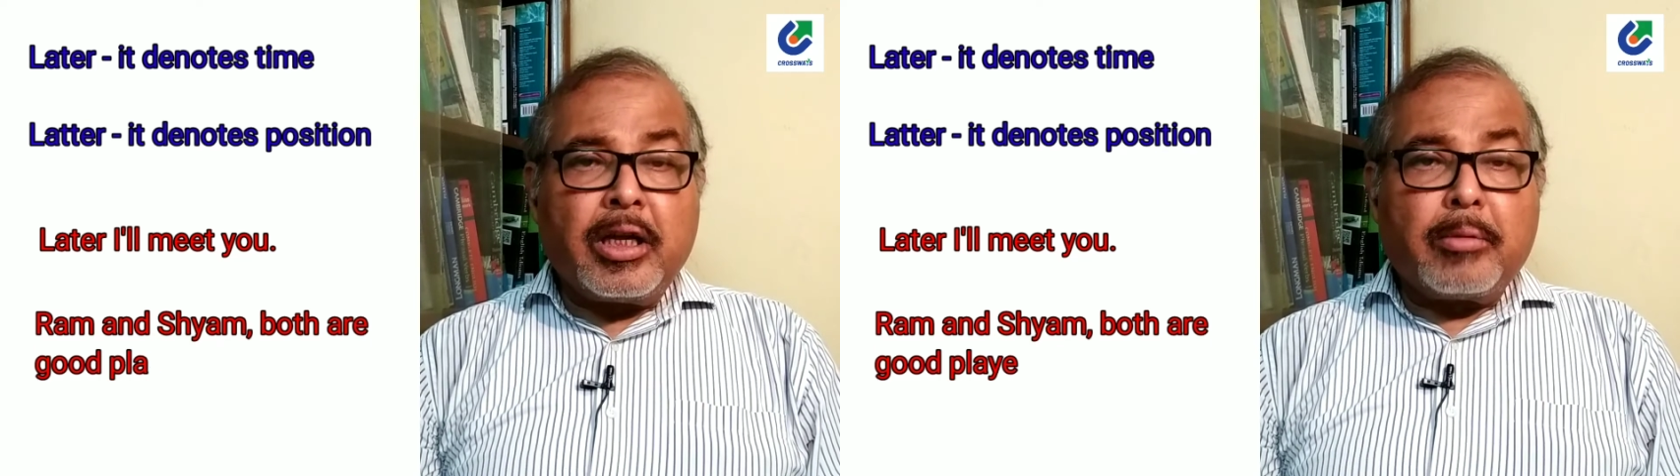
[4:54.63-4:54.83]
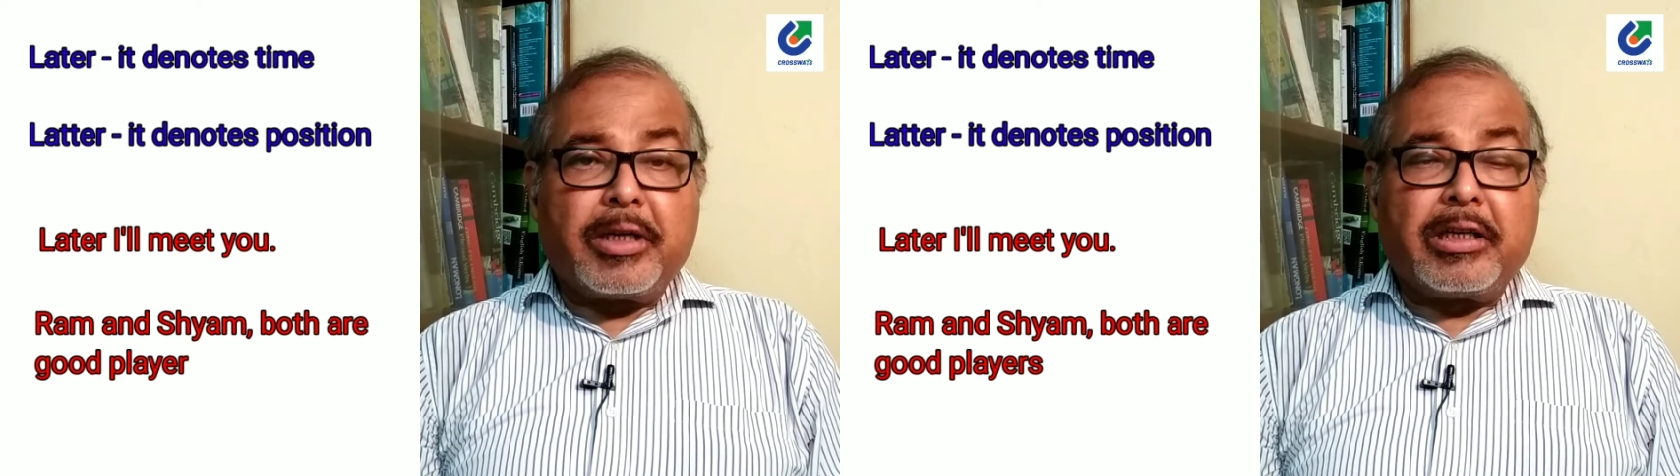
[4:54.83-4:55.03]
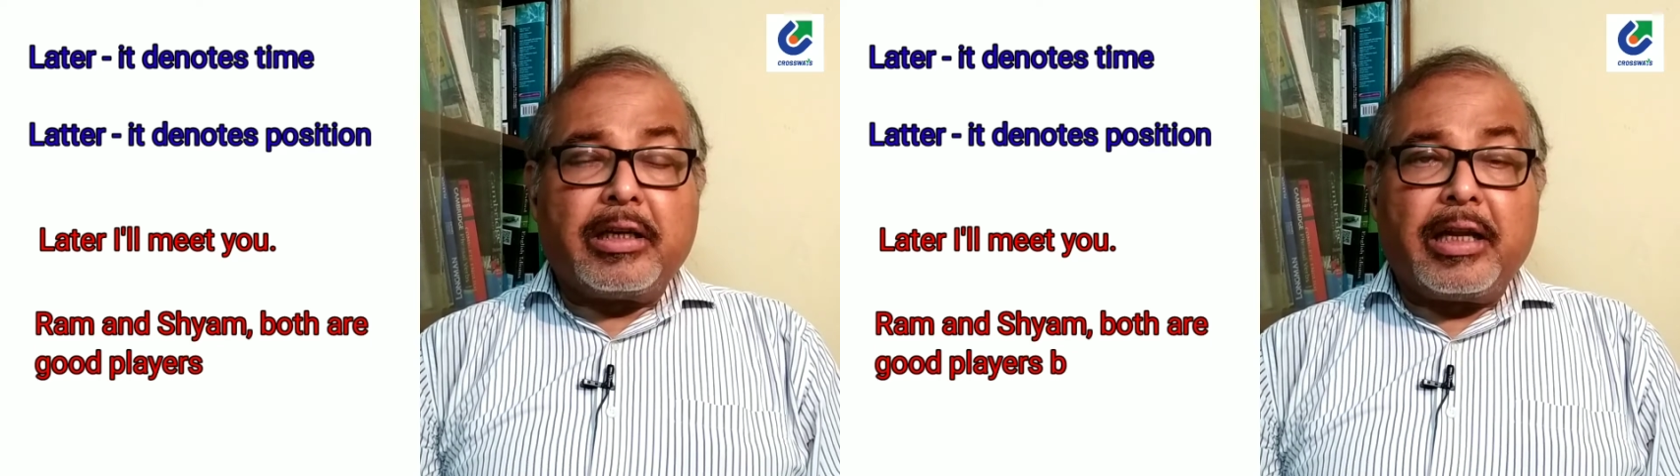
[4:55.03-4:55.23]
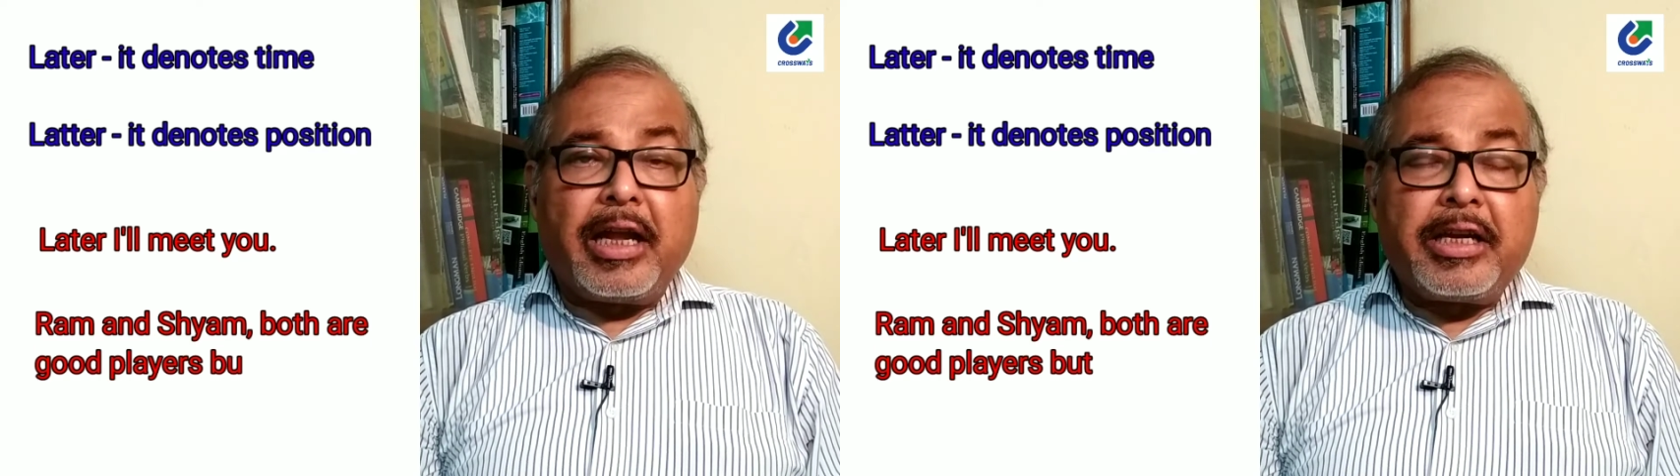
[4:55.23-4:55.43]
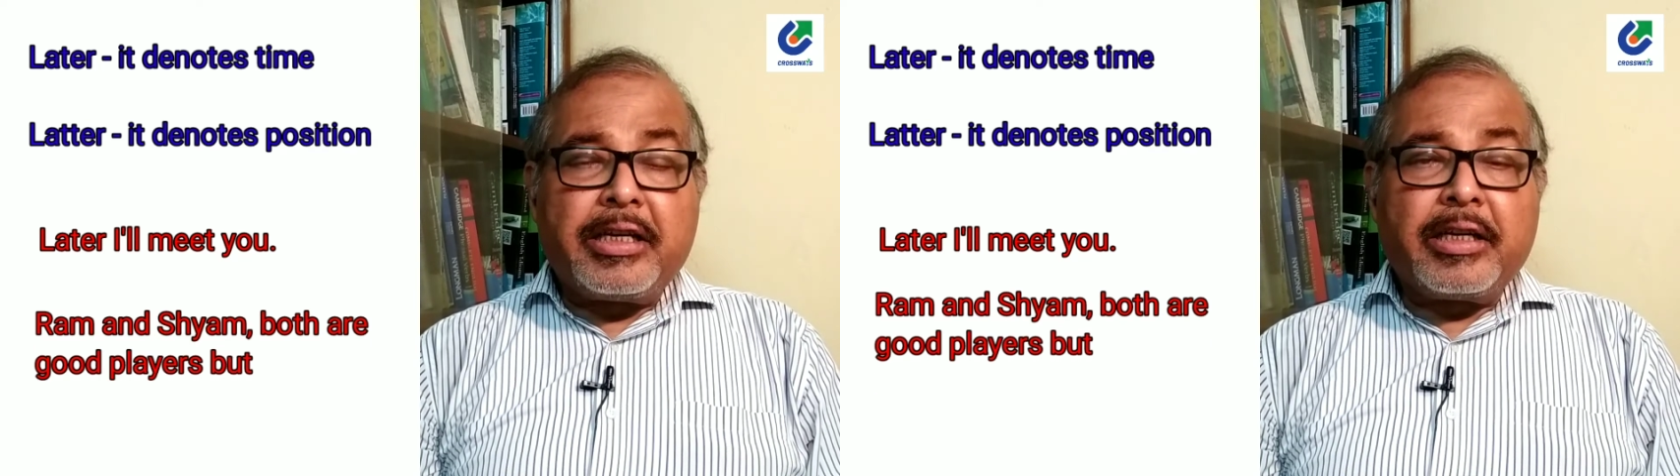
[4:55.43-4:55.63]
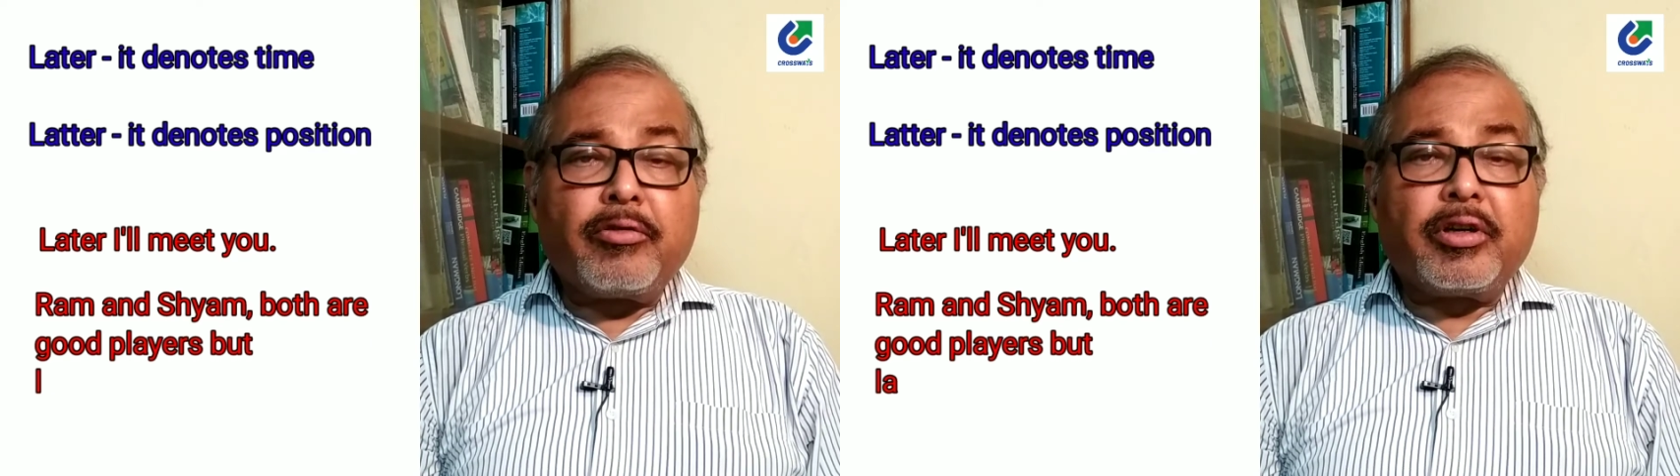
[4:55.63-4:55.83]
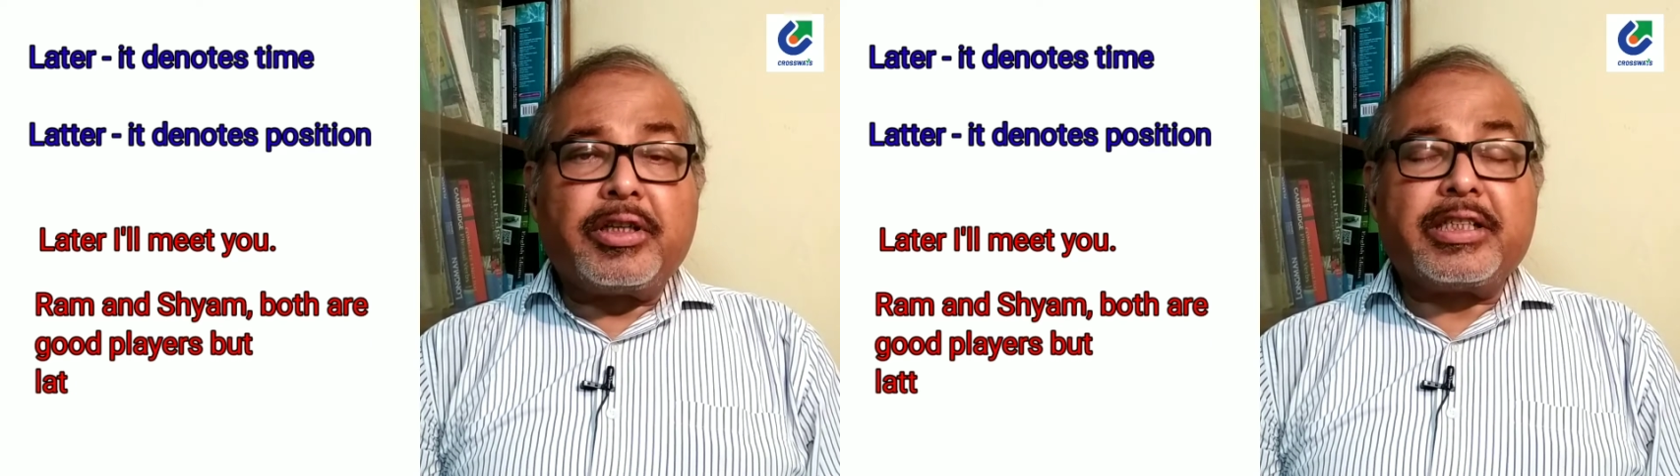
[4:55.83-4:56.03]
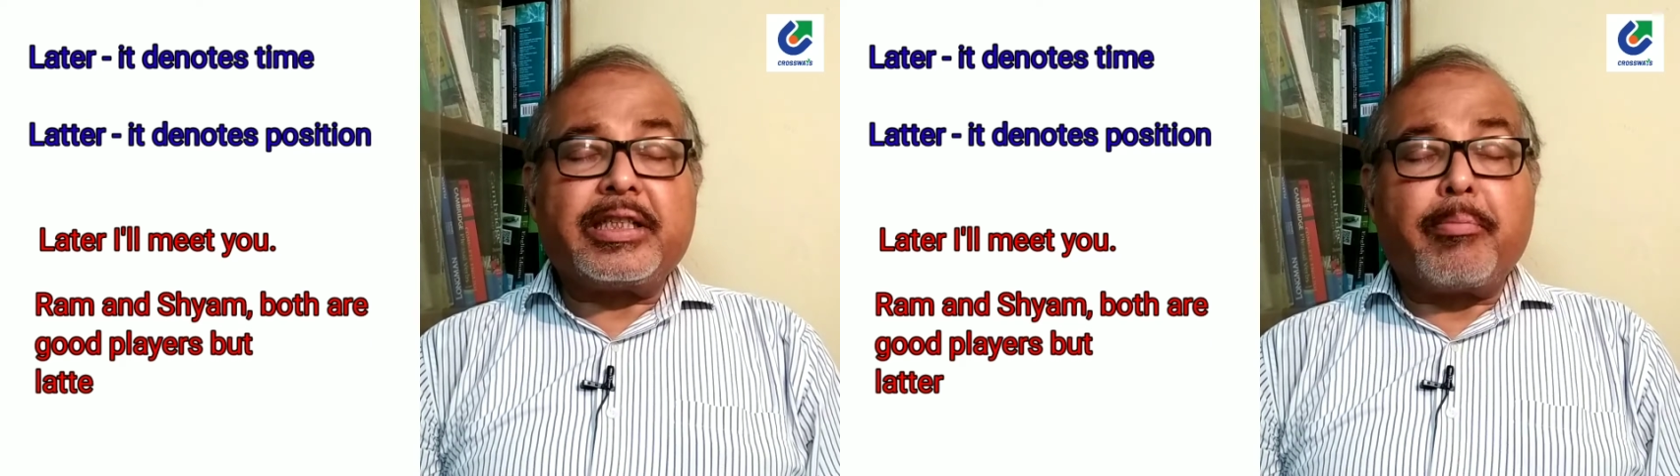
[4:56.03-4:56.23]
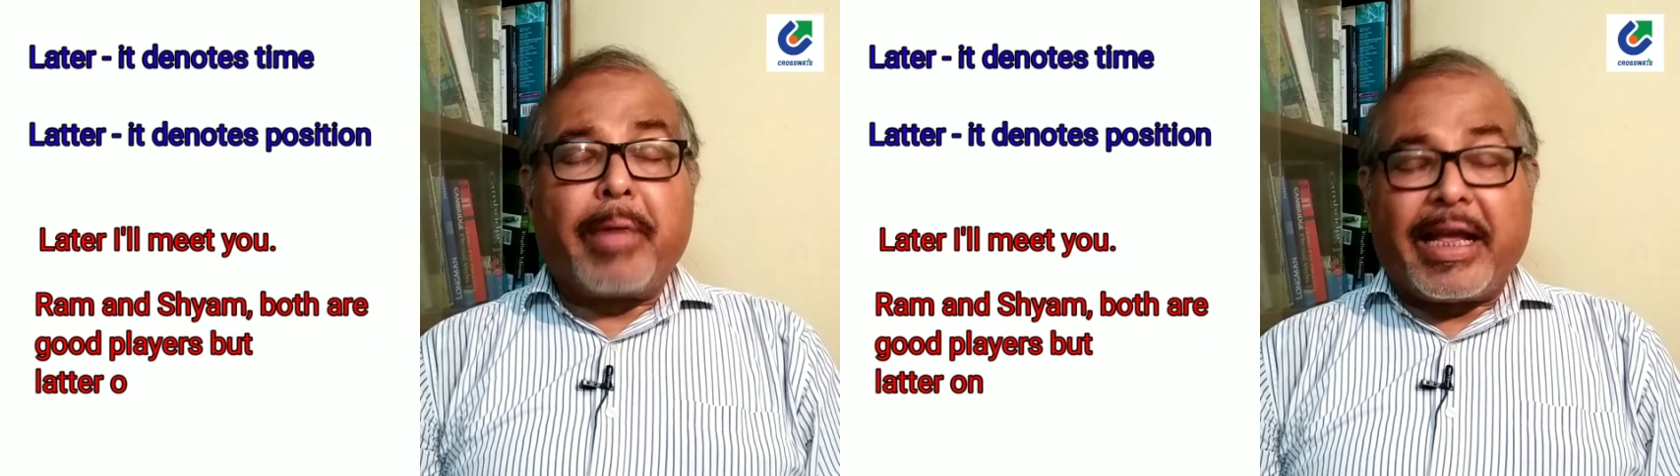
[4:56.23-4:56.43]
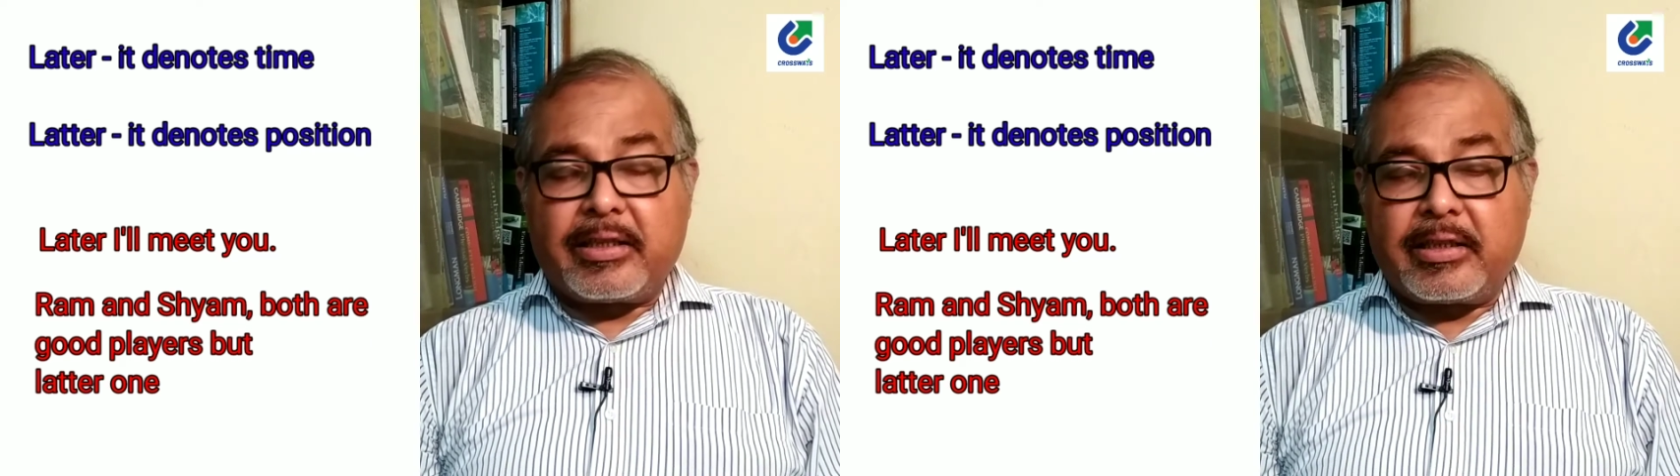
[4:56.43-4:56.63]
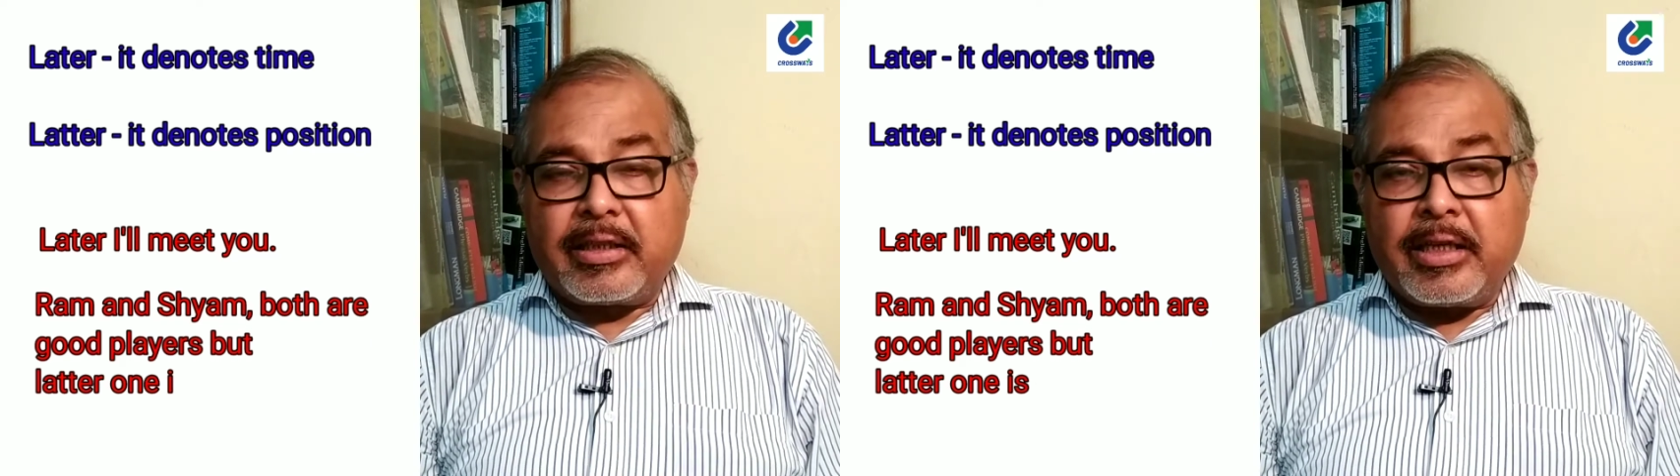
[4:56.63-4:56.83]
but later one is the best.